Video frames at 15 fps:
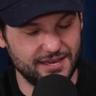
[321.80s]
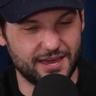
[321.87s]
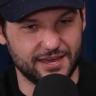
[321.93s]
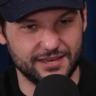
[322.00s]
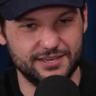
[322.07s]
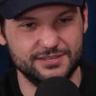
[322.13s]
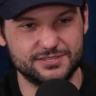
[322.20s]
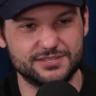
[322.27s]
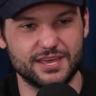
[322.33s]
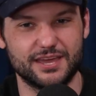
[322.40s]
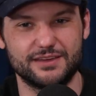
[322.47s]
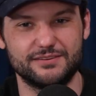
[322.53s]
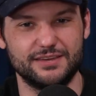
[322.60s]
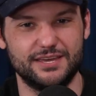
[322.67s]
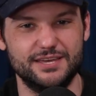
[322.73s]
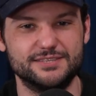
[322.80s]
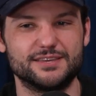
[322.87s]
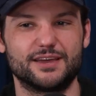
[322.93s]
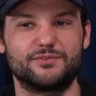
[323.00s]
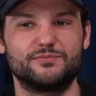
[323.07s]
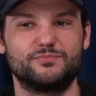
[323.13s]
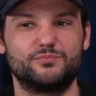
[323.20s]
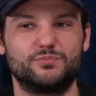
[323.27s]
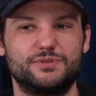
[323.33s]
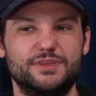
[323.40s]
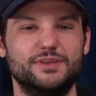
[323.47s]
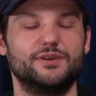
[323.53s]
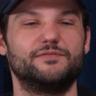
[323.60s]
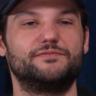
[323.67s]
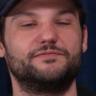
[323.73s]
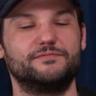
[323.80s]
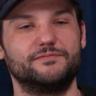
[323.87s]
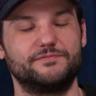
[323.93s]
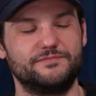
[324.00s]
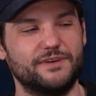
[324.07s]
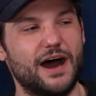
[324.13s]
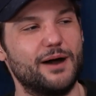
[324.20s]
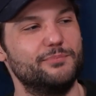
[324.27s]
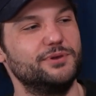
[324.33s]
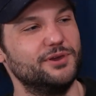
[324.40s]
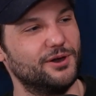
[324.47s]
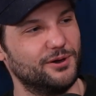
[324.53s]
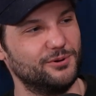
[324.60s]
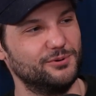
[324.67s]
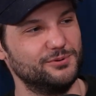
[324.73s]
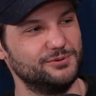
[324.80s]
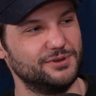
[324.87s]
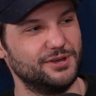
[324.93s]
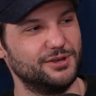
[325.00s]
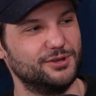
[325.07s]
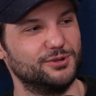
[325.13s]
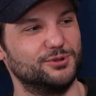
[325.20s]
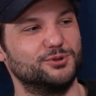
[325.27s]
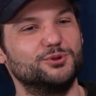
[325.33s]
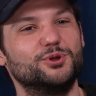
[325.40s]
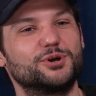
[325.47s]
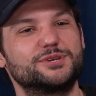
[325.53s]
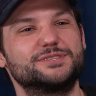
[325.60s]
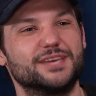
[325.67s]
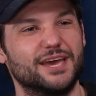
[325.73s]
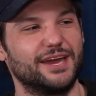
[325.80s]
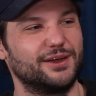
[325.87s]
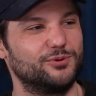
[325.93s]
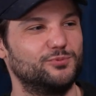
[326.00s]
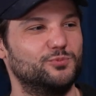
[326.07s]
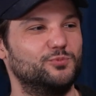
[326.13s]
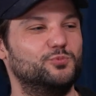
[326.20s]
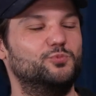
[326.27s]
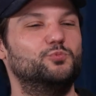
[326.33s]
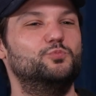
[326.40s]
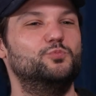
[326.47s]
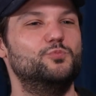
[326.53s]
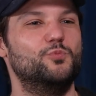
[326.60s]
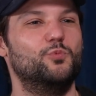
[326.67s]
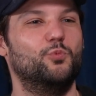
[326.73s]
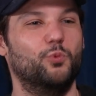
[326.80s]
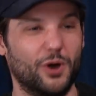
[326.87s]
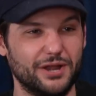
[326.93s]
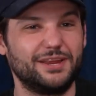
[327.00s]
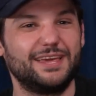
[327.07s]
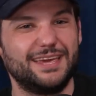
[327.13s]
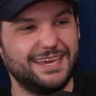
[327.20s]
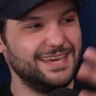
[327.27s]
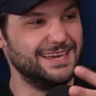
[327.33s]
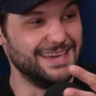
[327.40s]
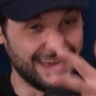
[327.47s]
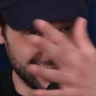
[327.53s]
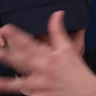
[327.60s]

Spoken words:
Yeah, he's like the Fabio looks like what he